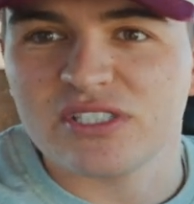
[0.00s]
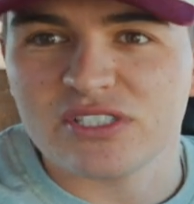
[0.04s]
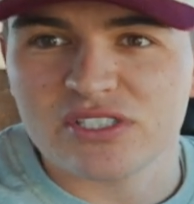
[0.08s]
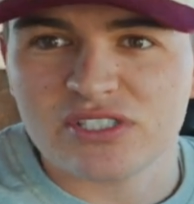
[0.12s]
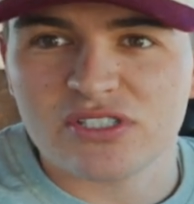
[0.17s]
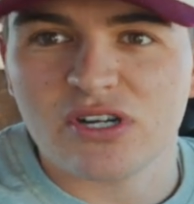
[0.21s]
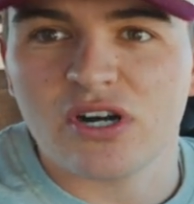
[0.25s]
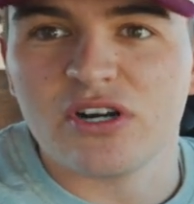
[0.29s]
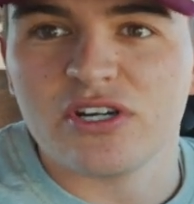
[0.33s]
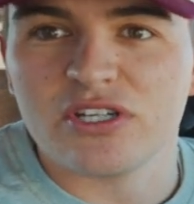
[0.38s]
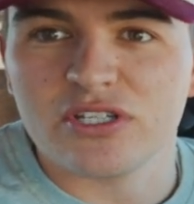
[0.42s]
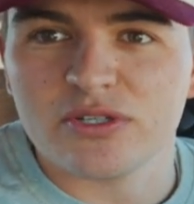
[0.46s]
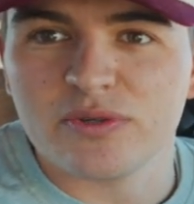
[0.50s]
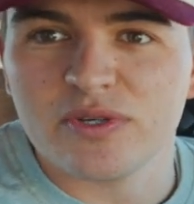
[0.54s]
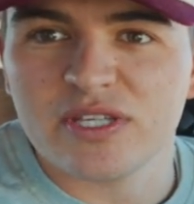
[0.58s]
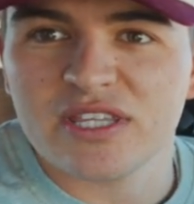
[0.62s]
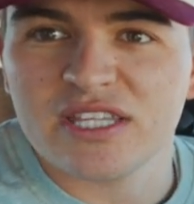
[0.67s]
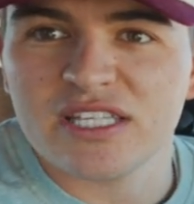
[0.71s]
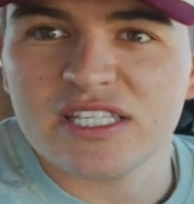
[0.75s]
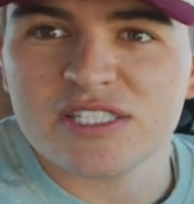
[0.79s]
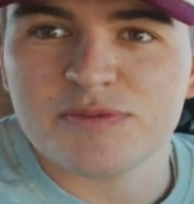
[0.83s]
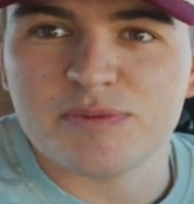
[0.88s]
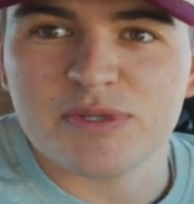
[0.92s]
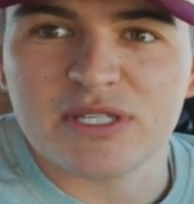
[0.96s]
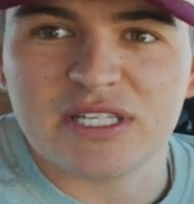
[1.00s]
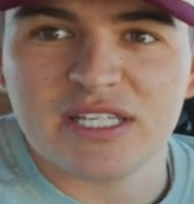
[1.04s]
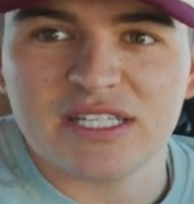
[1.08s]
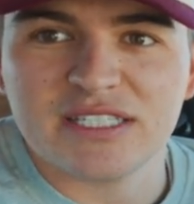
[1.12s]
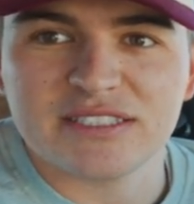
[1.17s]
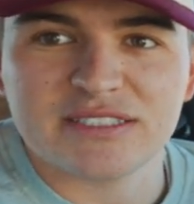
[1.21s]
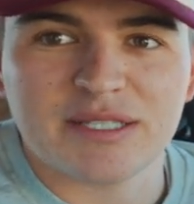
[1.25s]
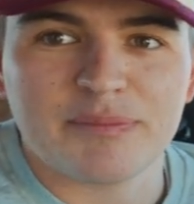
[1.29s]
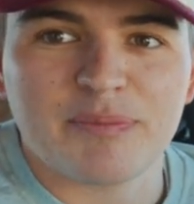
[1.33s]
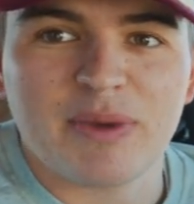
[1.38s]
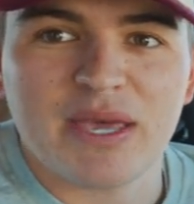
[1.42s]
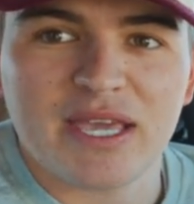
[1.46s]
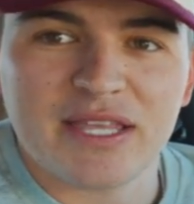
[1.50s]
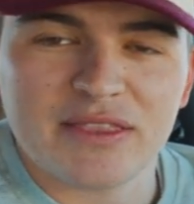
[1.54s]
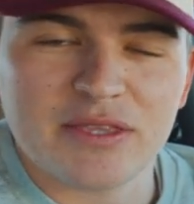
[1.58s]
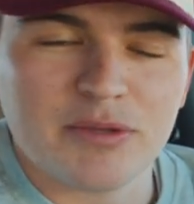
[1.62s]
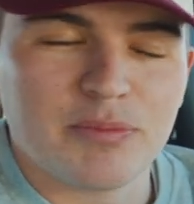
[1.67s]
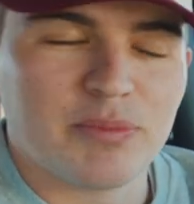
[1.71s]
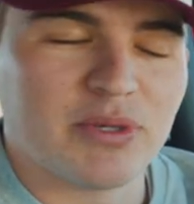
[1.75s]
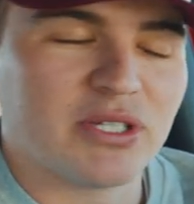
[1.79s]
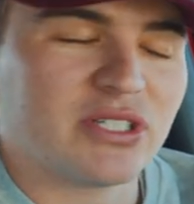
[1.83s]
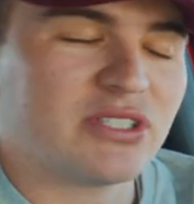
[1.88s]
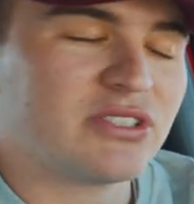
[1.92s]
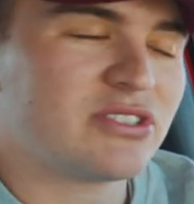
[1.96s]
start doing this because it paid the
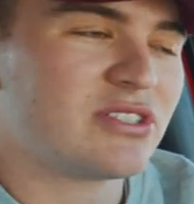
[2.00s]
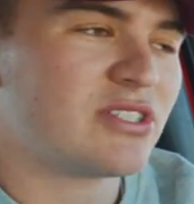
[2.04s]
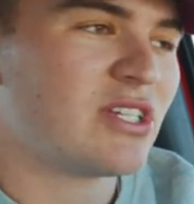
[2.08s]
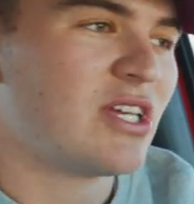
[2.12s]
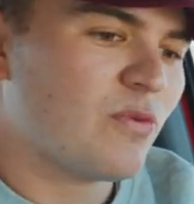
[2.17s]
bills,